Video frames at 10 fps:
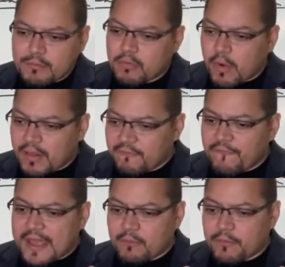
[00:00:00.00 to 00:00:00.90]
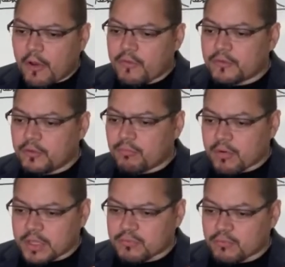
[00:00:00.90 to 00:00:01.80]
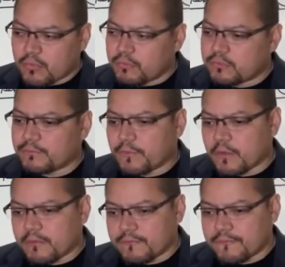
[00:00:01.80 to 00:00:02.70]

qualifying with all the new mortgage rules for